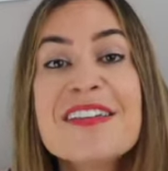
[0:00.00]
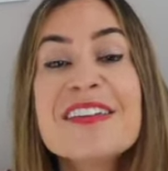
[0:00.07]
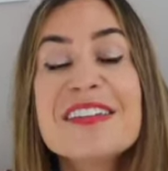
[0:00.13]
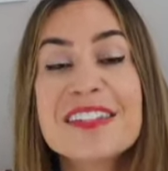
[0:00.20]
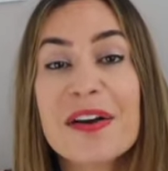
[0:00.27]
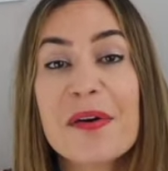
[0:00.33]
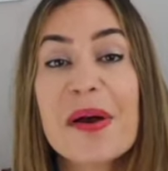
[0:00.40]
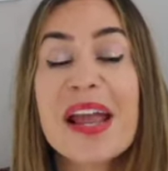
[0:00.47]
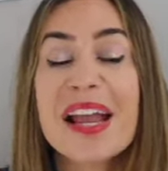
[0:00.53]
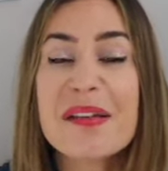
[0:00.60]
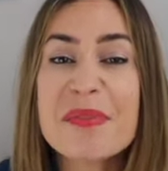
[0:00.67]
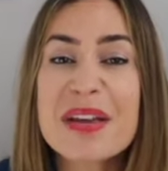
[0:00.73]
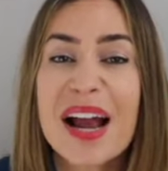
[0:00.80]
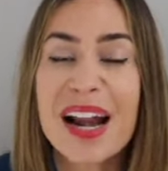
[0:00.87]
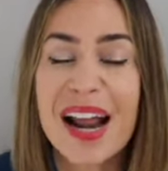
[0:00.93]
So it can
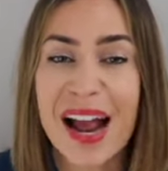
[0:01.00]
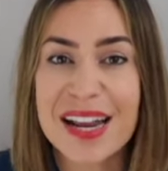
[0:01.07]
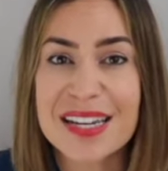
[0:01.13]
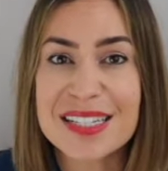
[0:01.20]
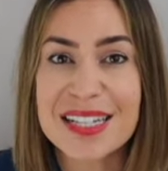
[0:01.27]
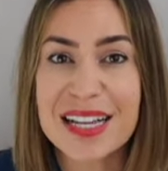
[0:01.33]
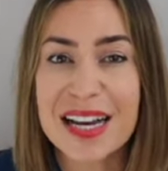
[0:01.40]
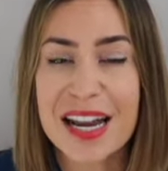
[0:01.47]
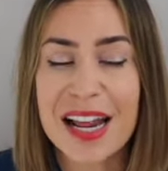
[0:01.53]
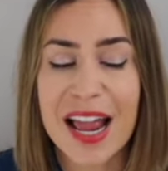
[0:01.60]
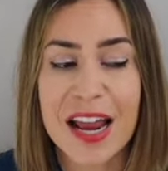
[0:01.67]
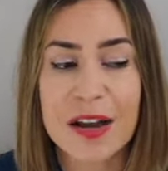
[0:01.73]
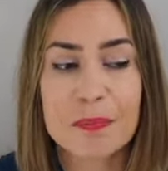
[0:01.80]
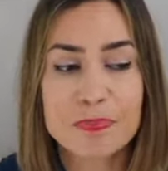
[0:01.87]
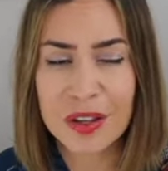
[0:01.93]
be kind of isolating,
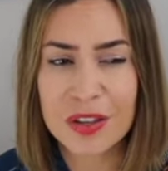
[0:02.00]
and